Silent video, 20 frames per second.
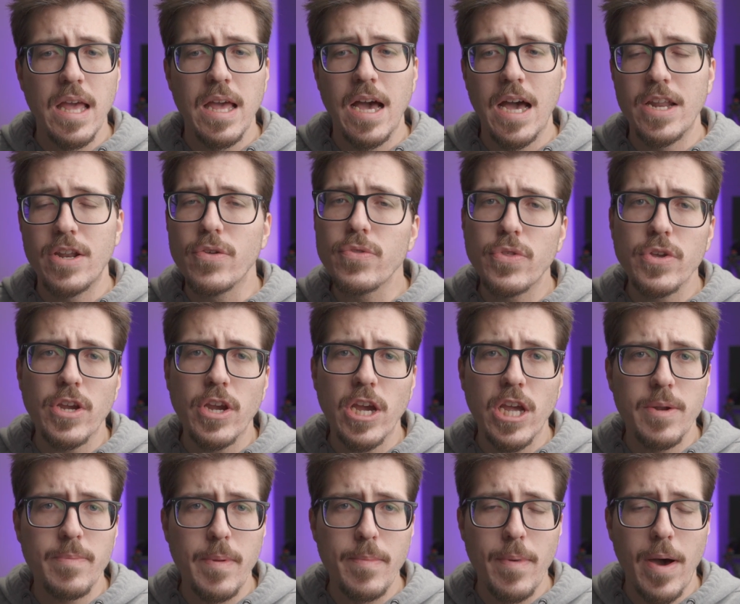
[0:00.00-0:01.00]
I don't think you're
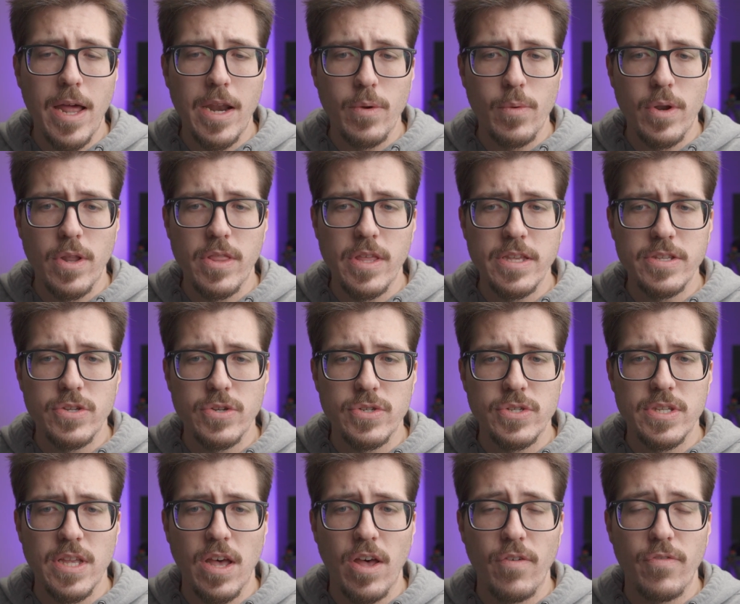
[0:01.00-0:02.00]
gonna be modding one of these
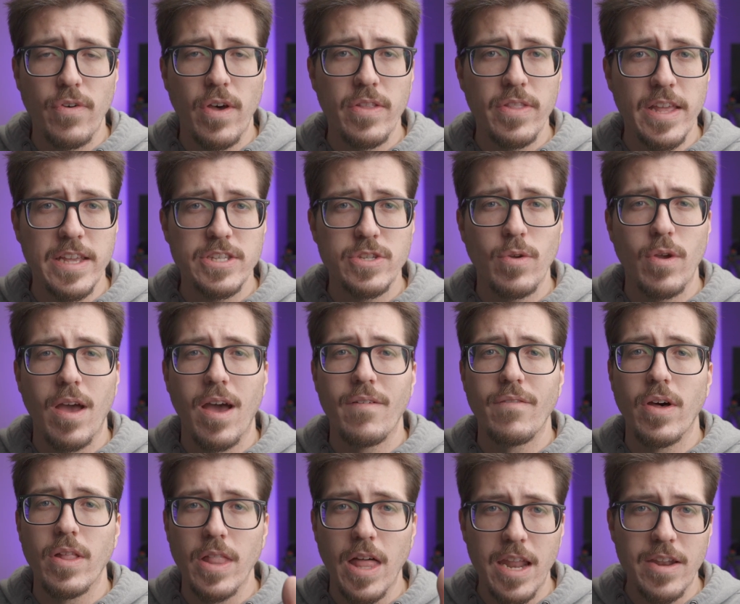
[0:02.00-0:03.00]
yourself unless you have
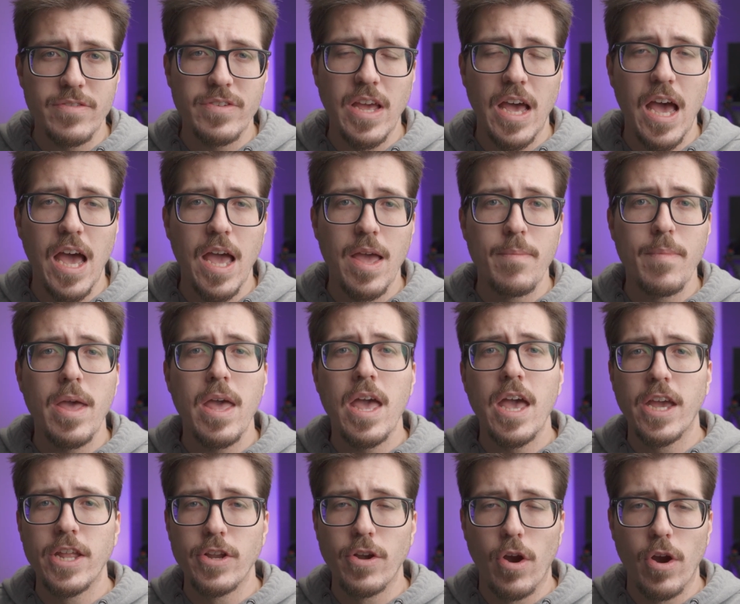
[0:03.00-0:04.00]
a lot of time
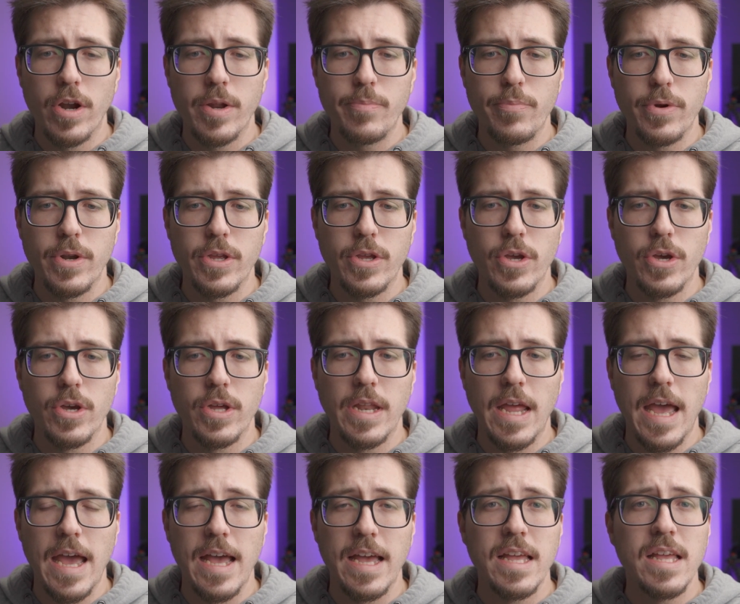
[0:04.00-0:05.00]
and you're already pretty good
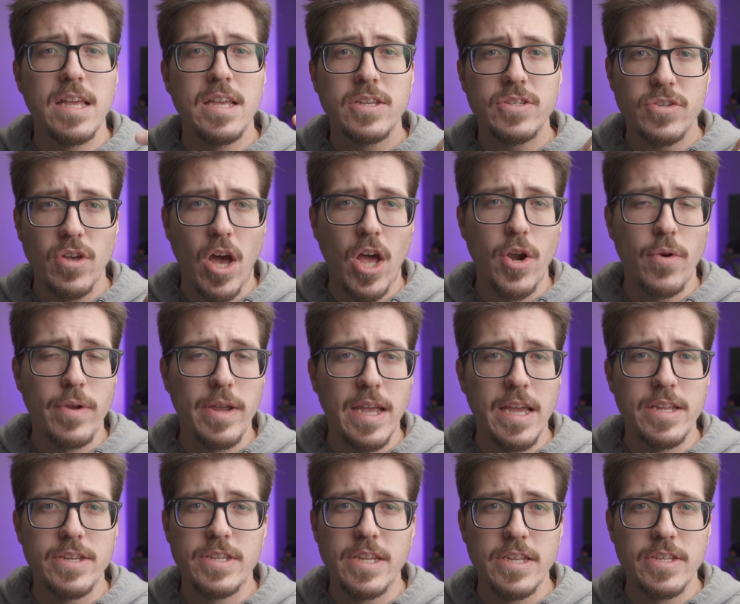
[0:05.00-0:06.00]
at soldering
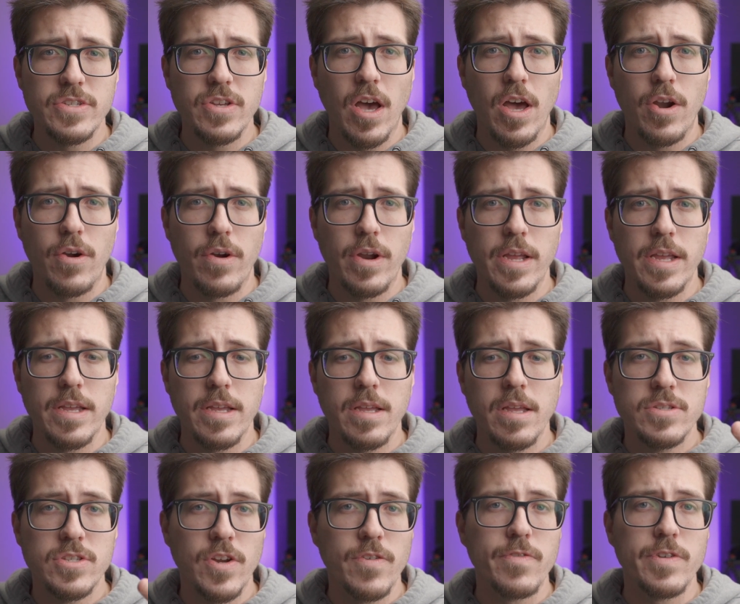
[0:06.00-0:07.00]
and desoldering
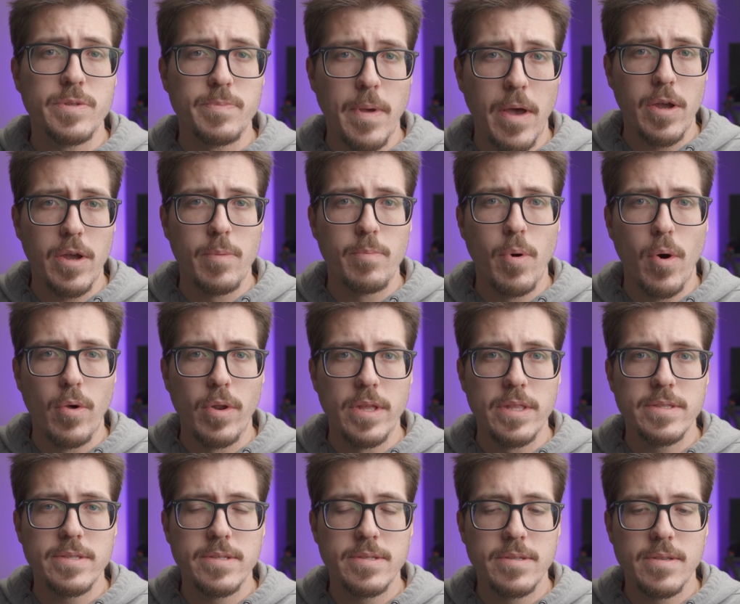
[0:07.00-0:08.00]
surface
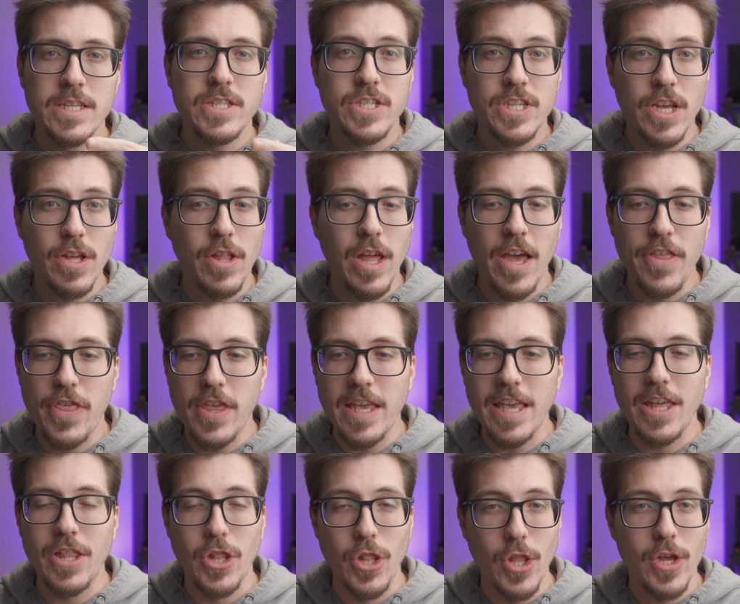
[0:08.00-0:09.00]
components. Still, I think
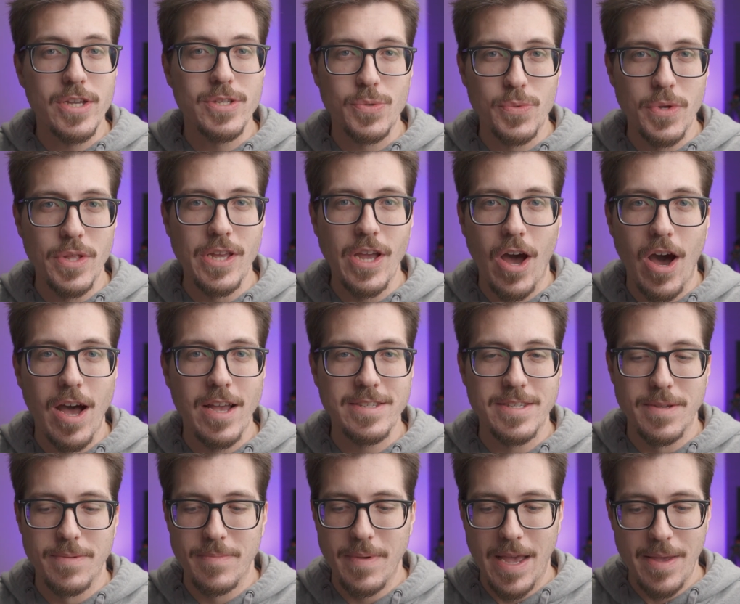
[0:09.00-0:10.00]
it looks really
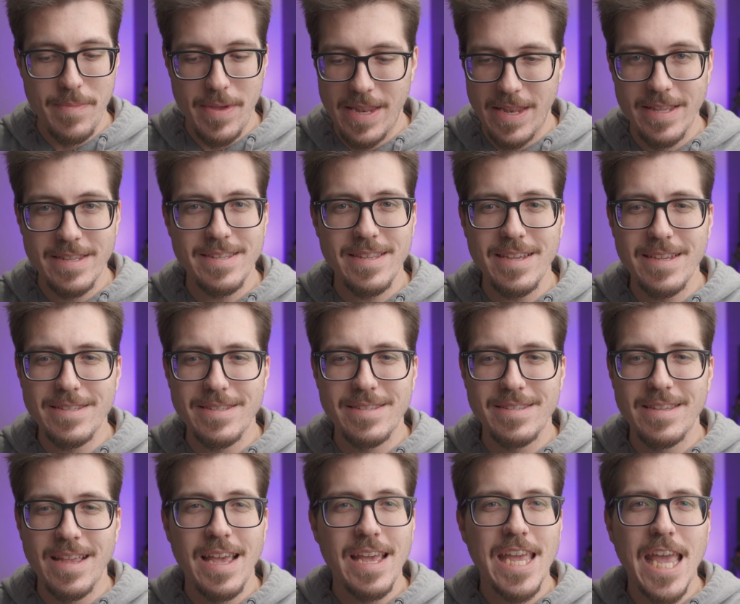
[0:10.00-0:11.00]
awesome. I mean, this thing
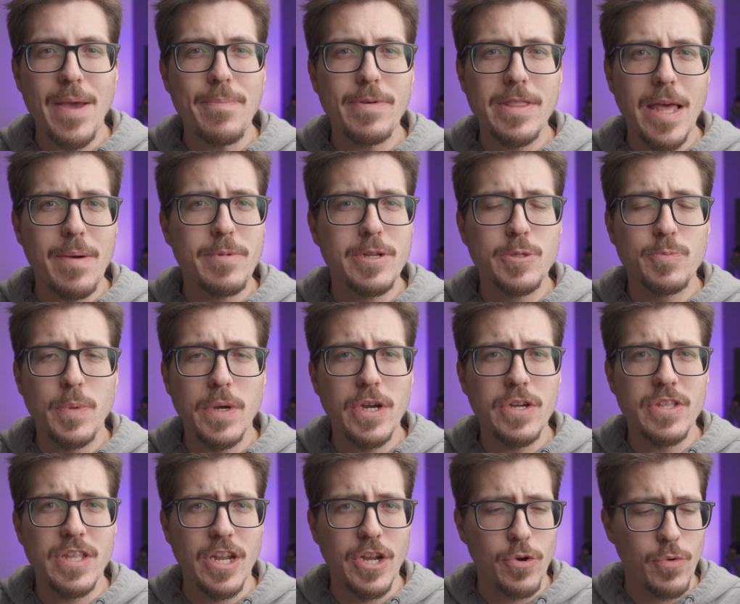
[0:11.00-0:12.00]
can't be that much
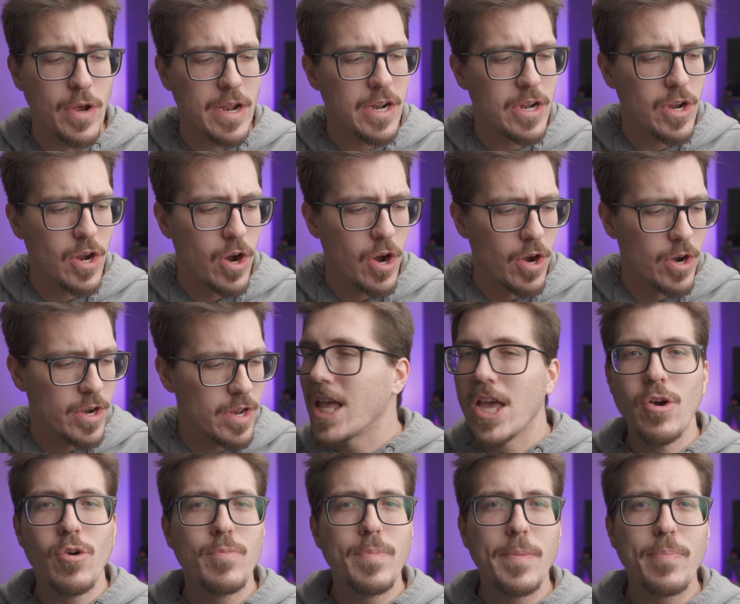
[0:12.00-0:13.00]
bigger than a credit card.
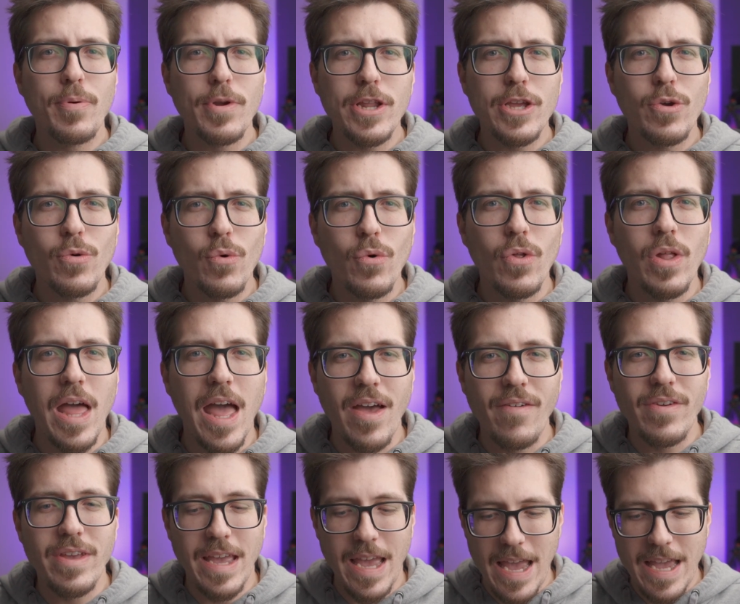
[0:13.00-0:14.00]
It would be pretty cool
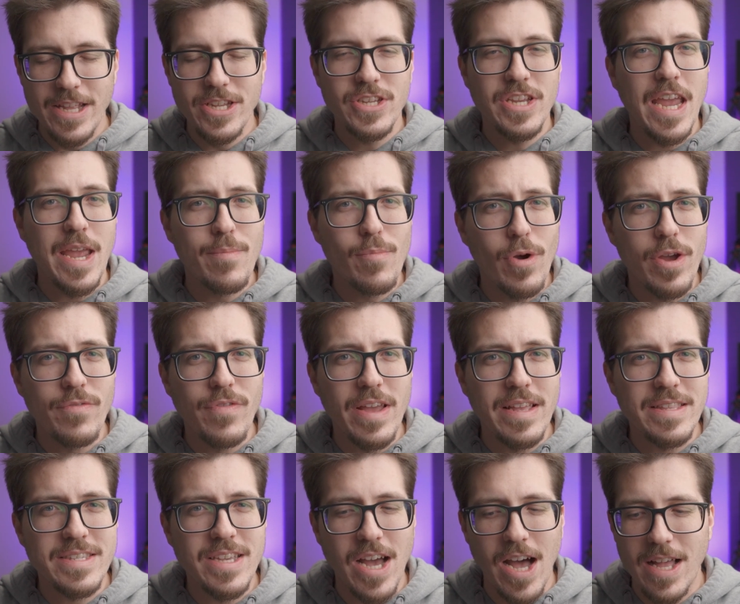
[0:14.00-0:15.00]
having a Game Boy
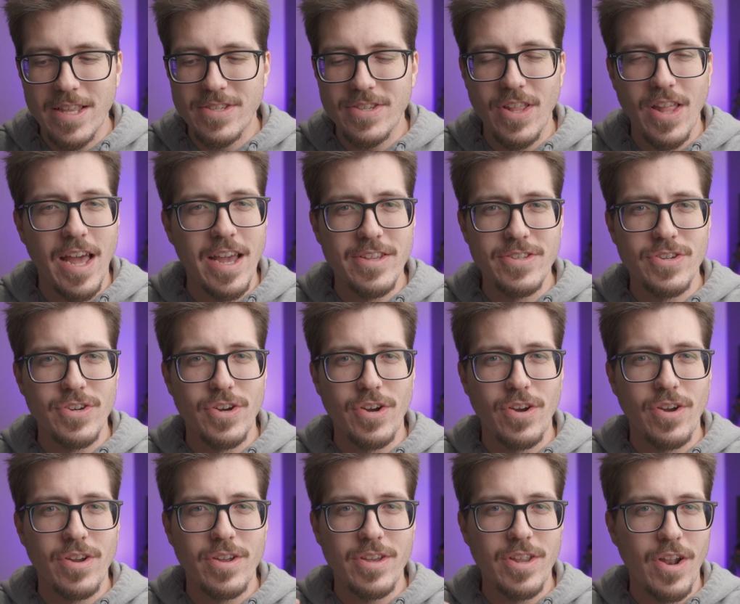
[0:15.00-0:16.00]
Advance
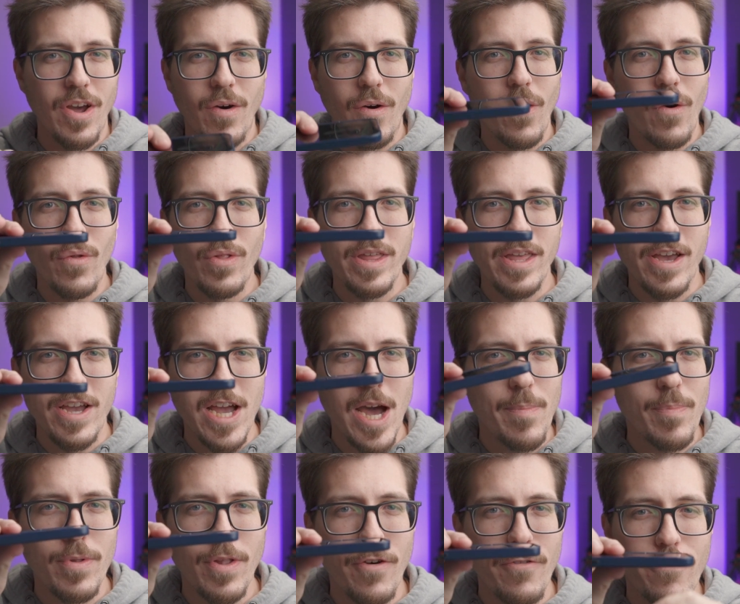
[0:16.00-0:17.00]
consoleizer, you know, only a
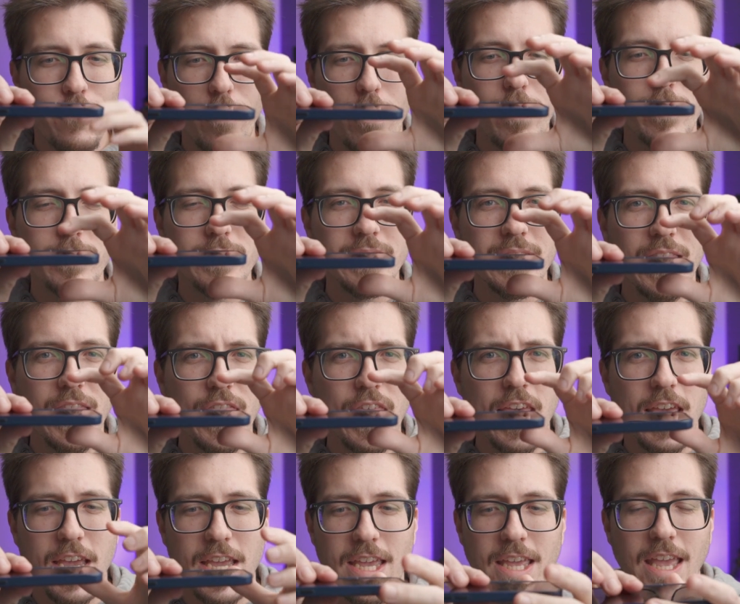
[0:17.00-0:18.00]
couple of phones
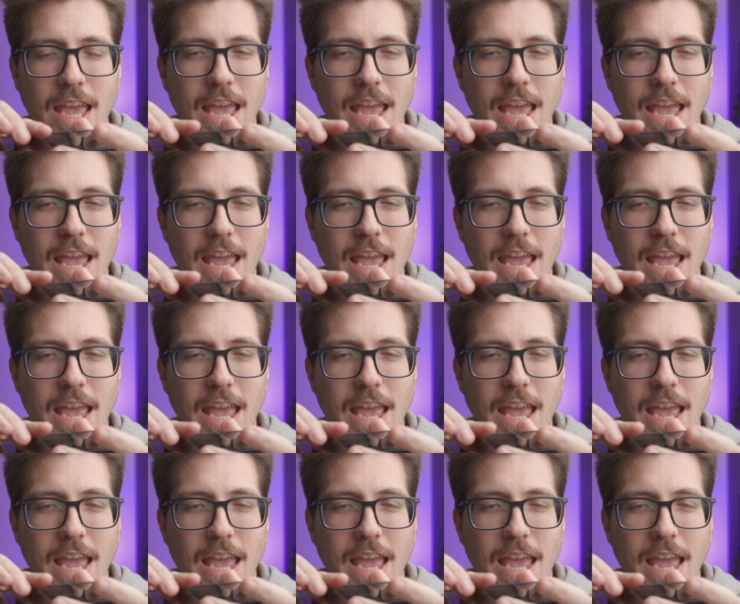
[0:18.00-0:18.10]
thick